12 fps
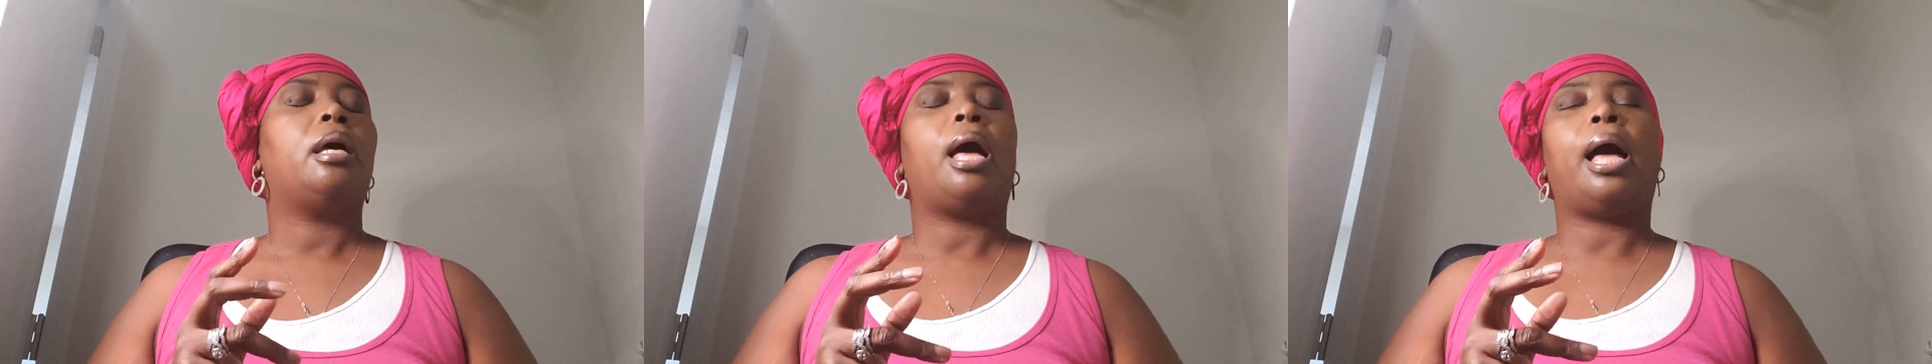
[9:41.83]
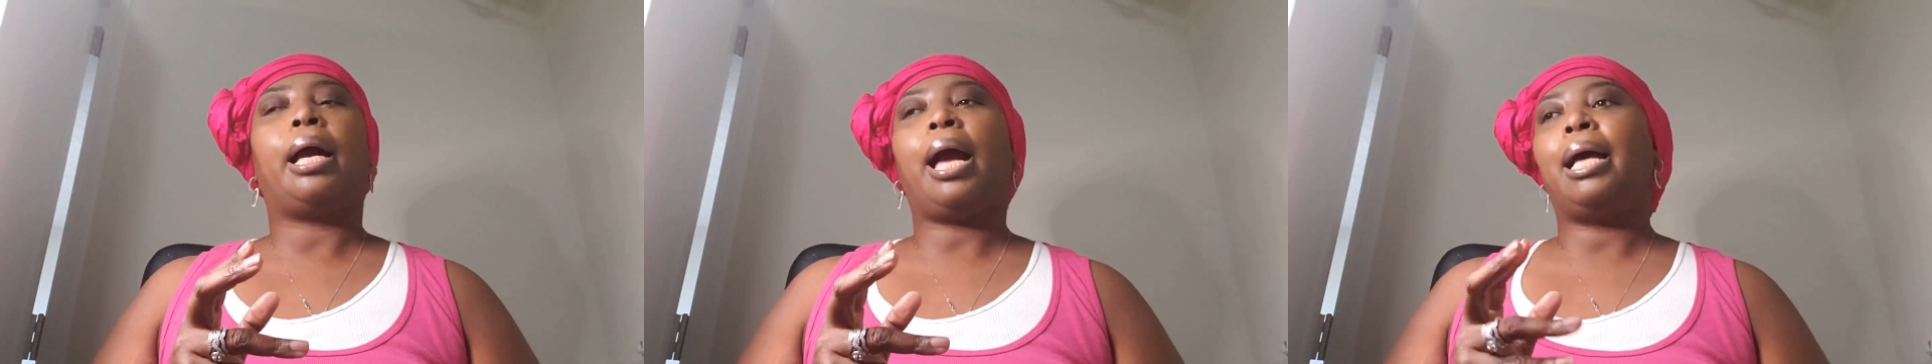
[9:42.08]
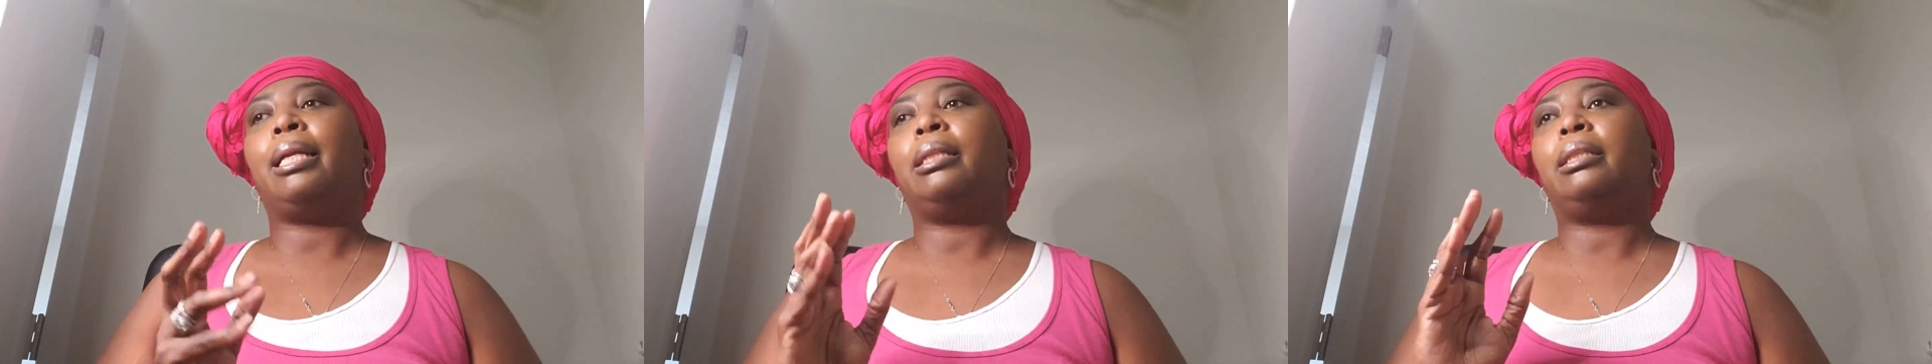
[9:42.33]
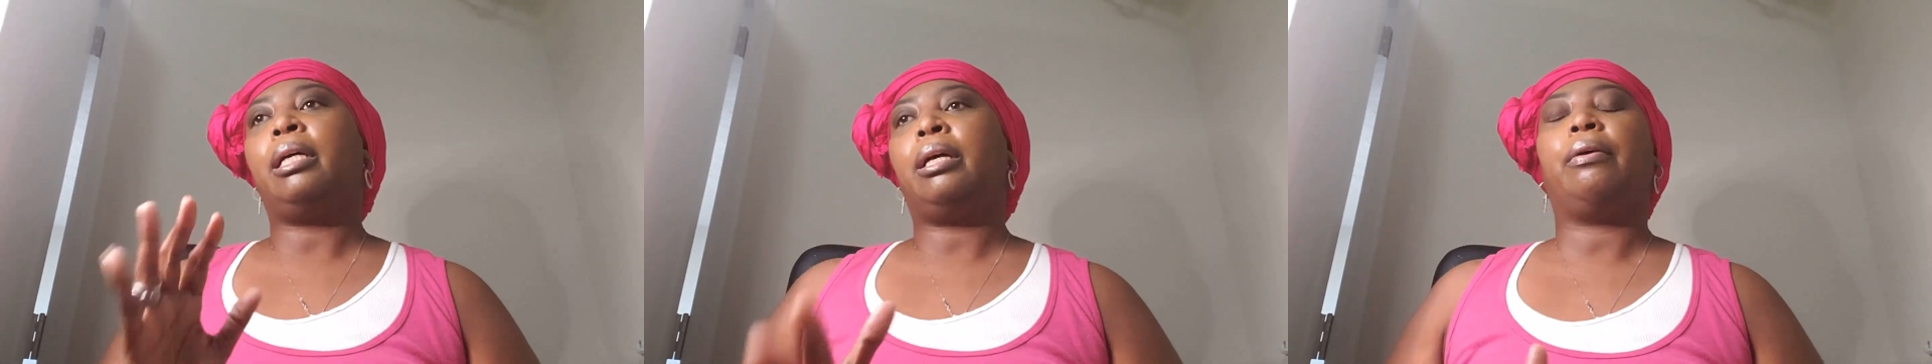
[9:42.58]
I got the
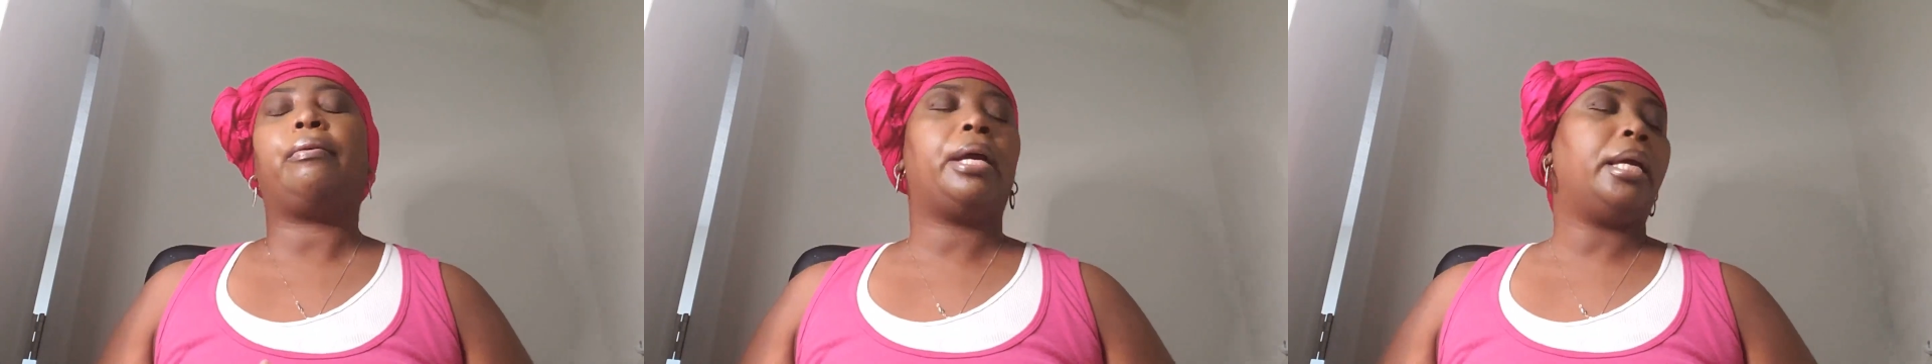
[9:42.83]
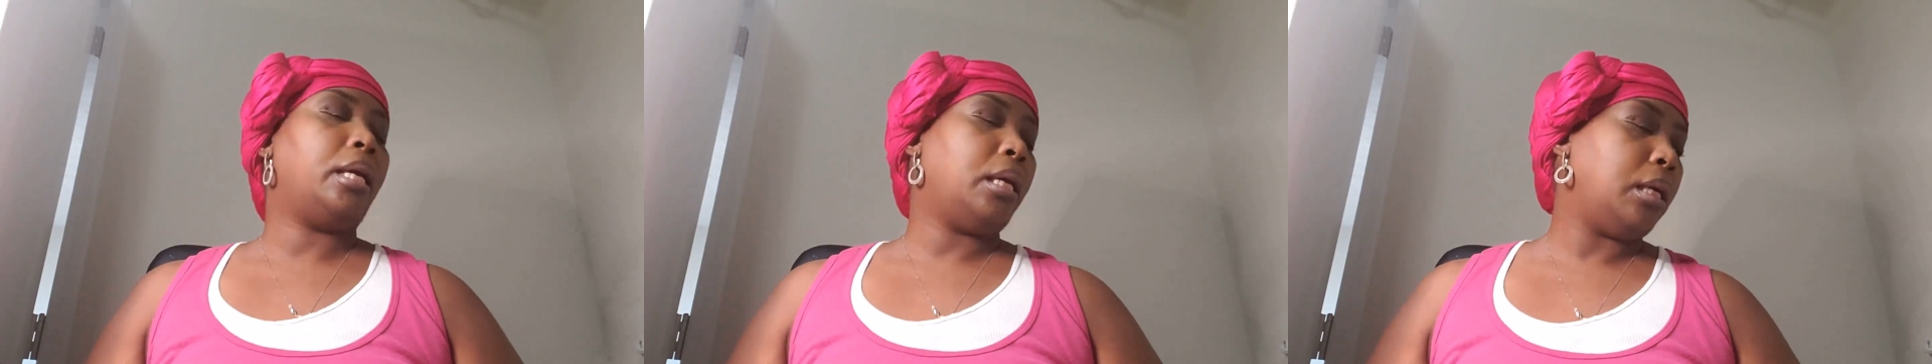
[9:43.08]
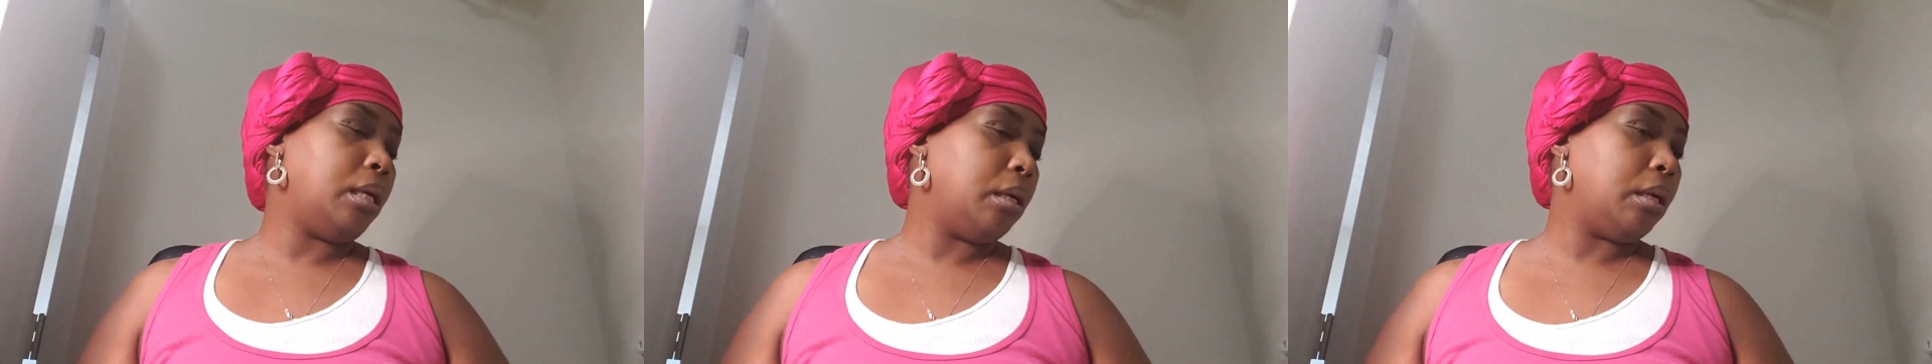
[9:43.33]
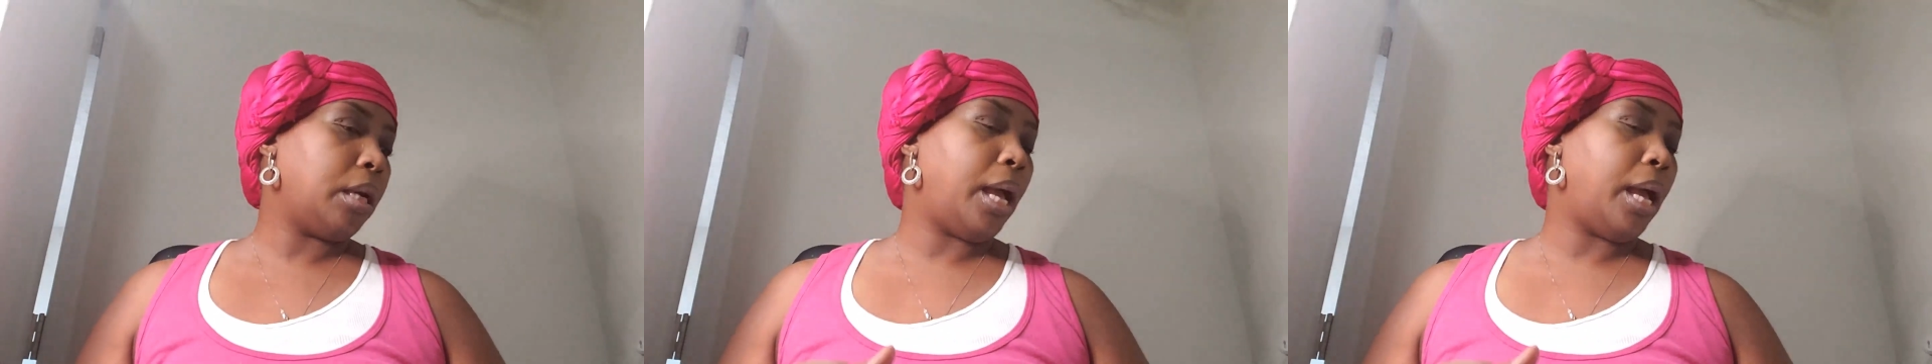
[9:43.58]
decorate in here.